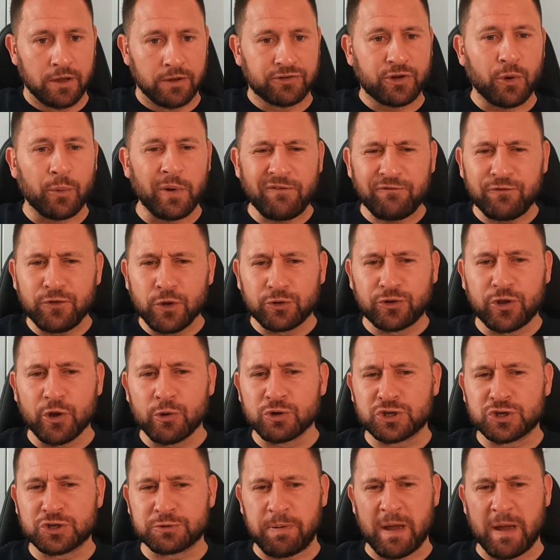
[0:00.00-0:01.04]
So if you do
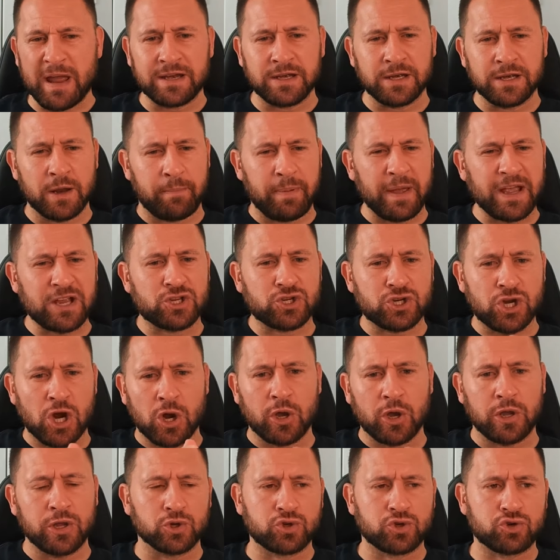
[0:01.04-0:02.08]
spend a big
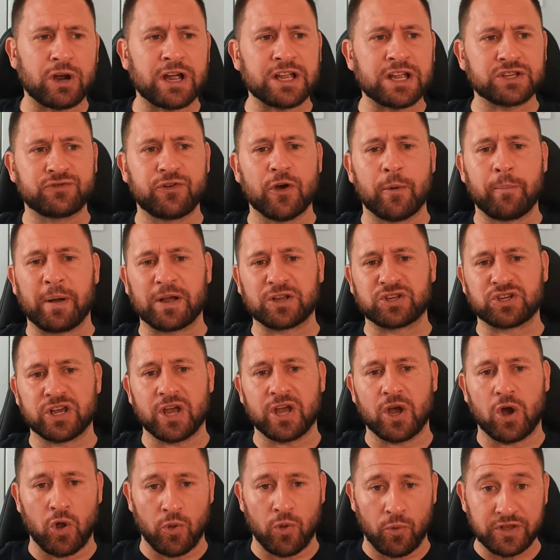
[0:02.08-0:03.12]
chunk of your transfer
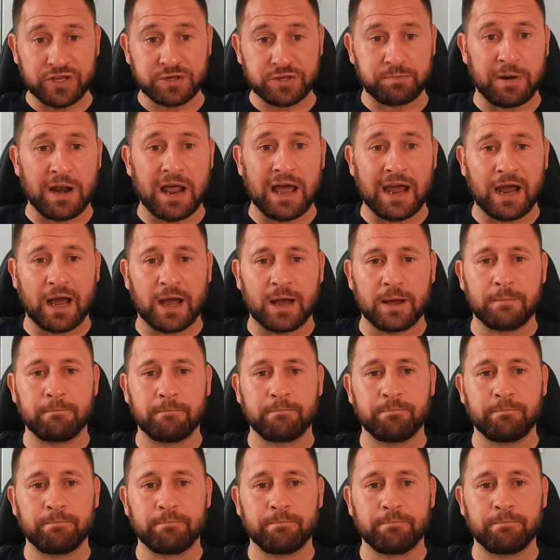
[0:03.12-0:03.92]
budget on this player,